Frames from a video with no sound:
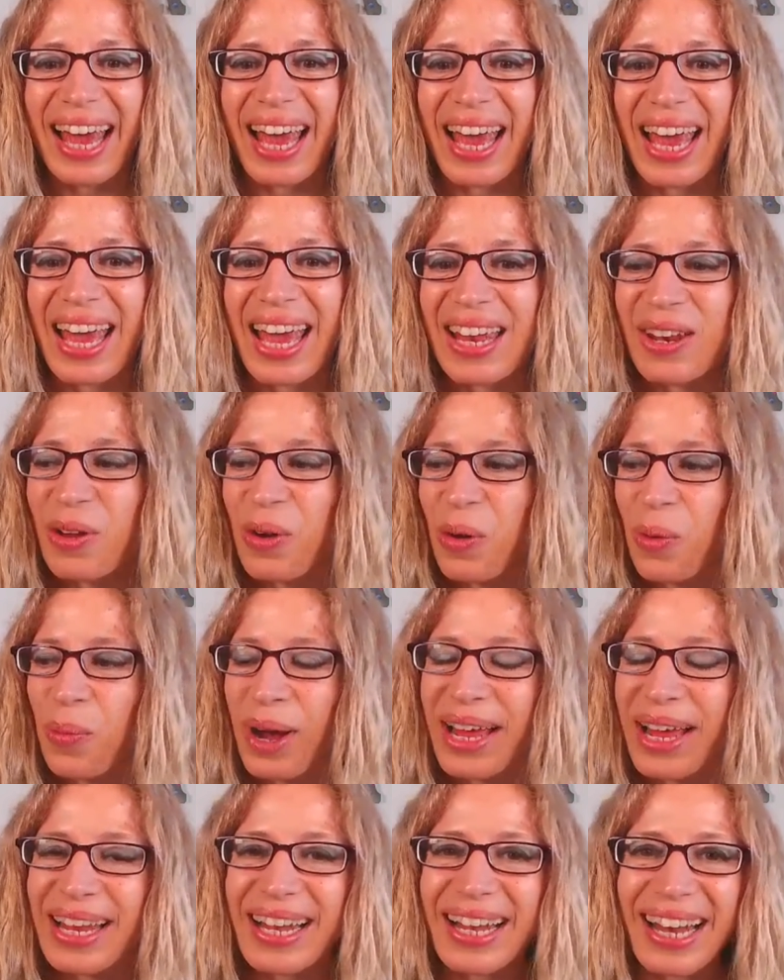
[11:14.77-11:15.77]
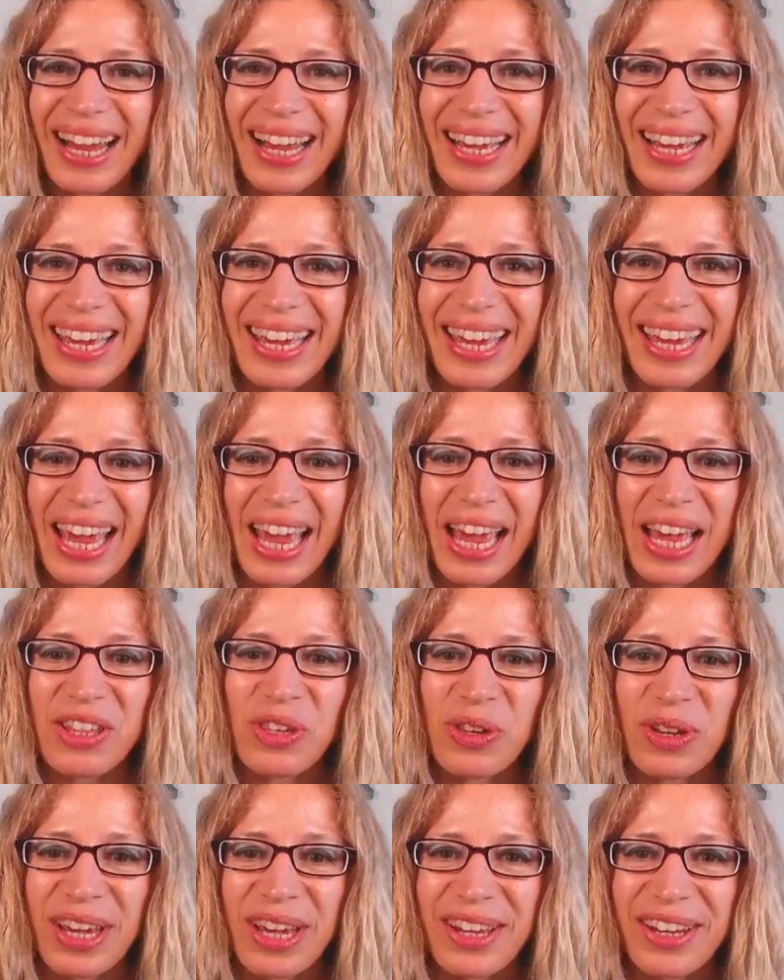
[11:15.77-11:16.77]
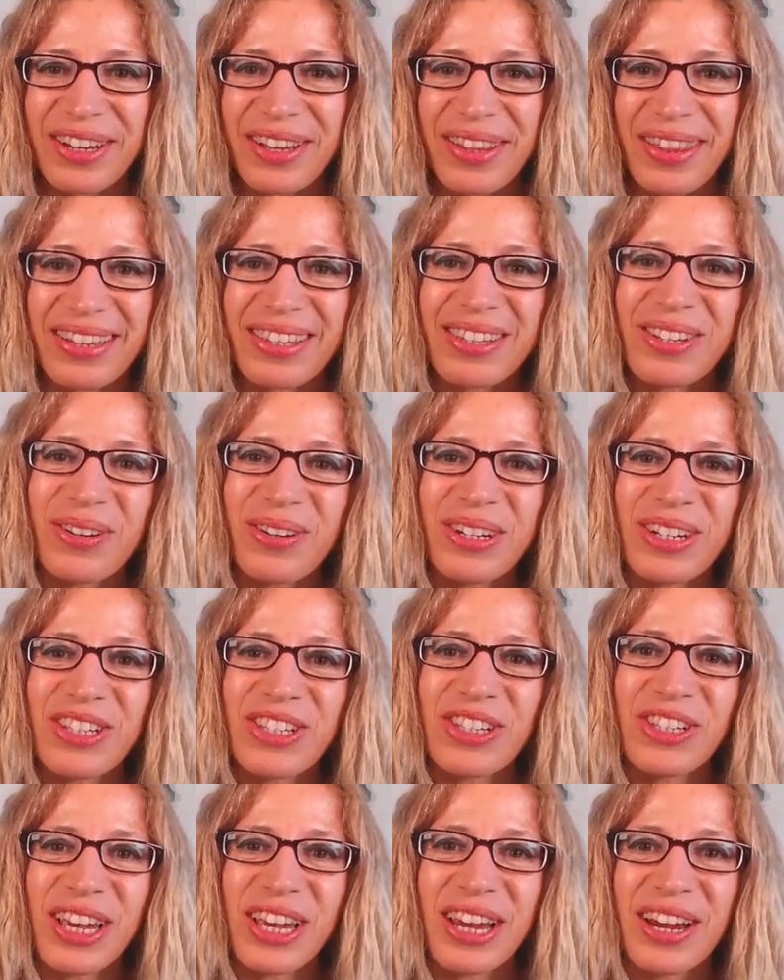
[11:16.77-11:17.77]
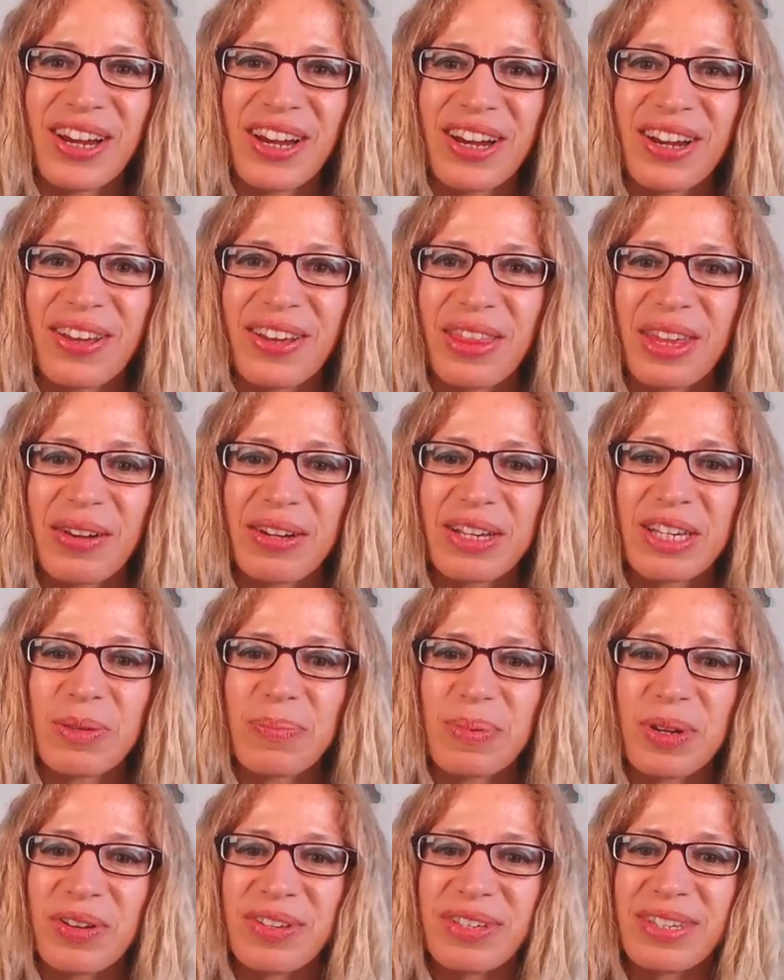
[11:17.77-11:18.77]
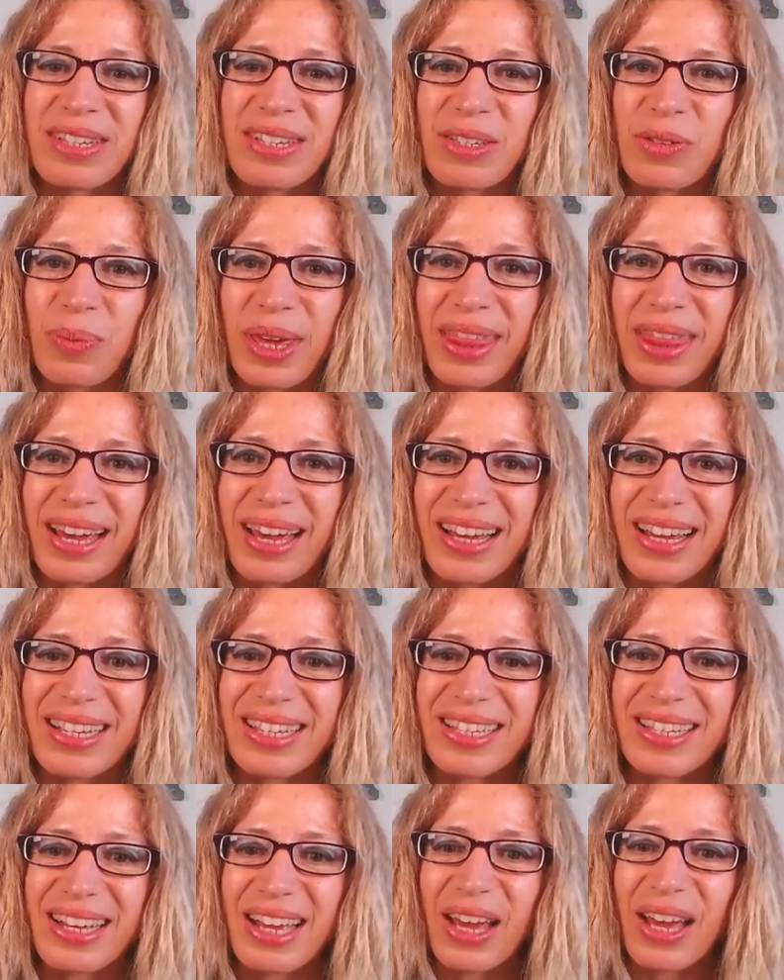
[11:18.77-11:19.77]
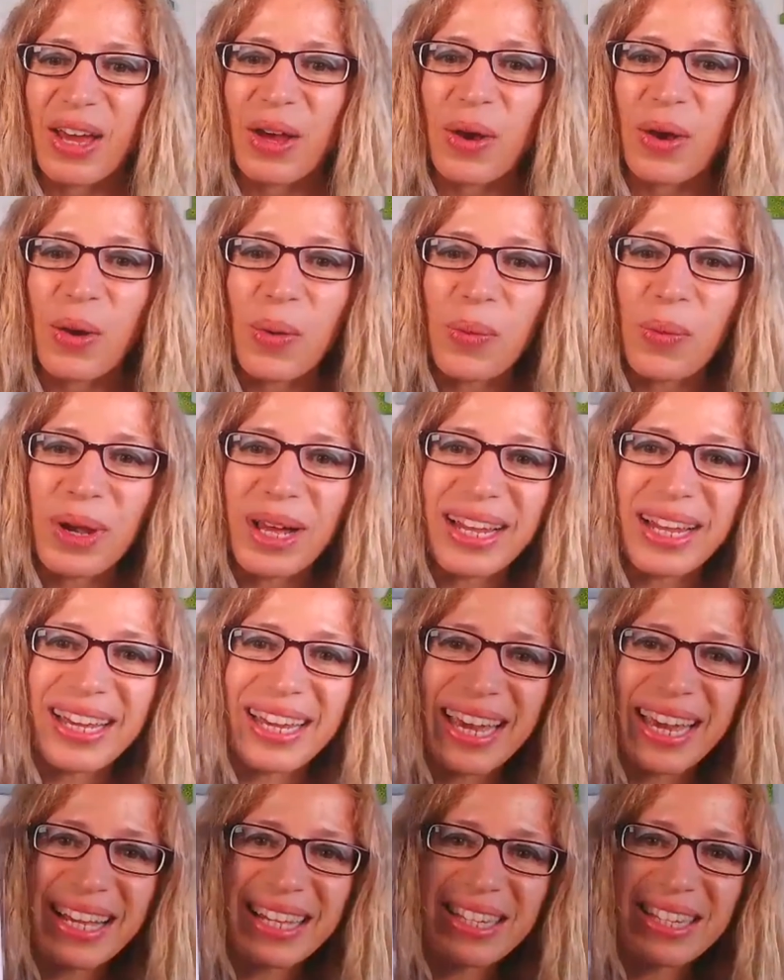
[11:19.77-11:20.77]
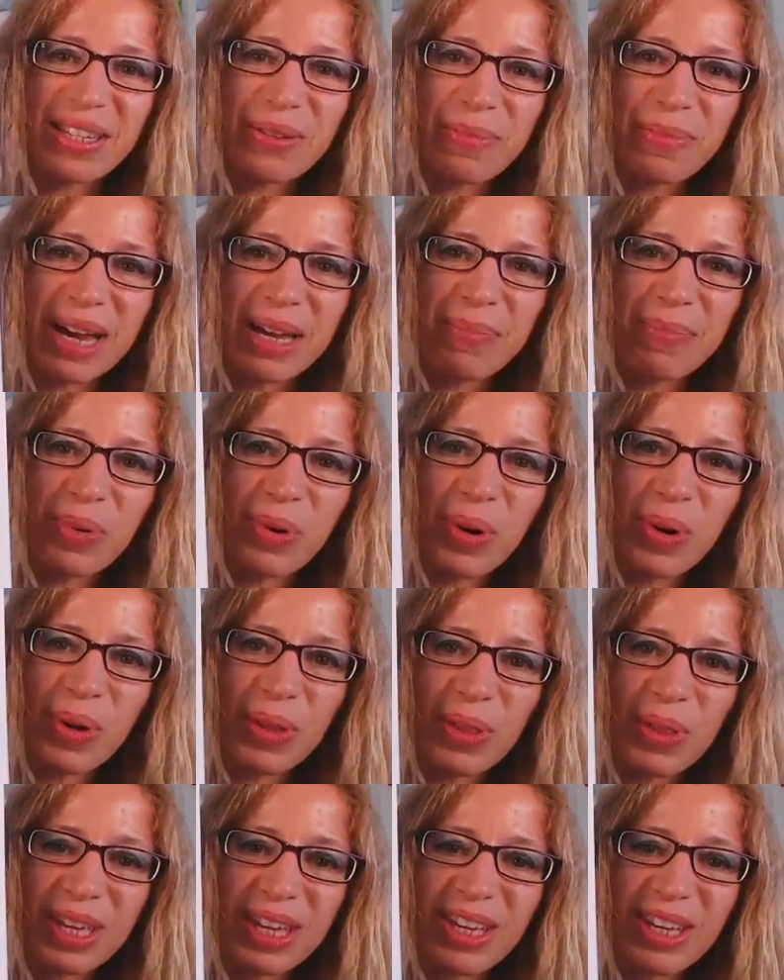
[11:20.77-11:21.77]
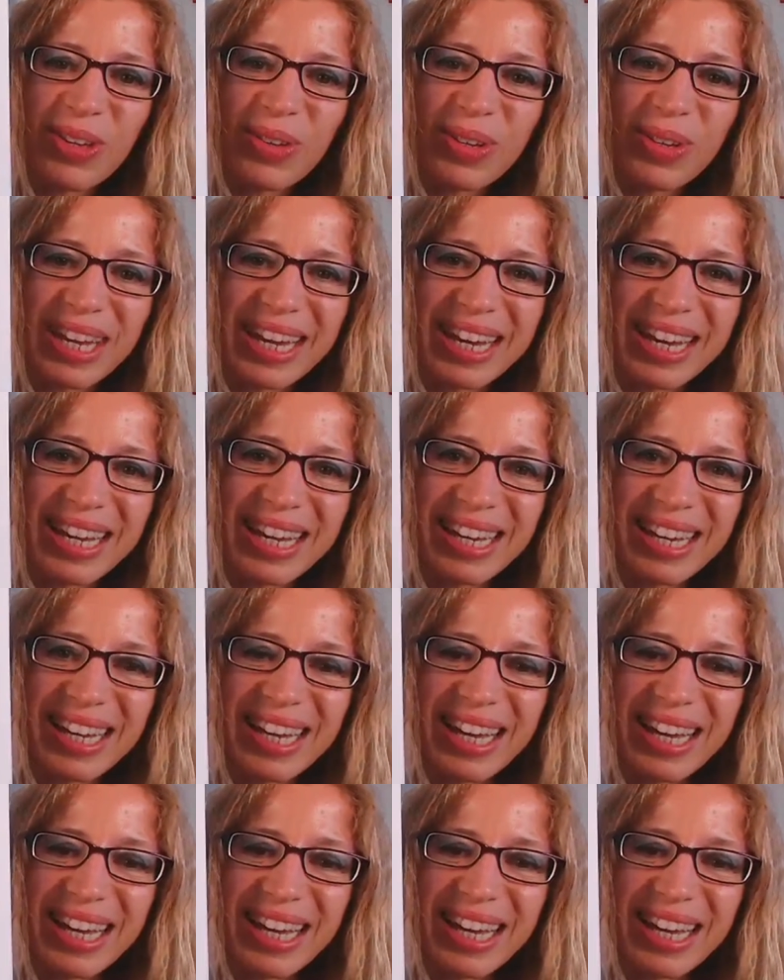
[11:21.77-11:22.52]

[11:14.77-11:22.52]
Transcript: And one lucky educator that's going to share their experiences with us will get my book, Think Unique,